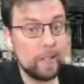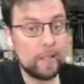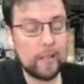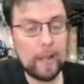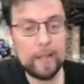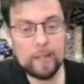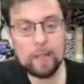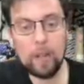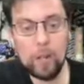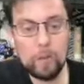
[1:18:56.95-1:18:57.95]
It tends
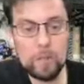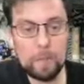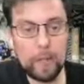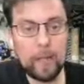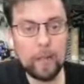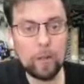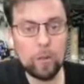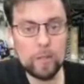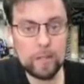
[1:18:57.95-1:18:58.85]
to always be a good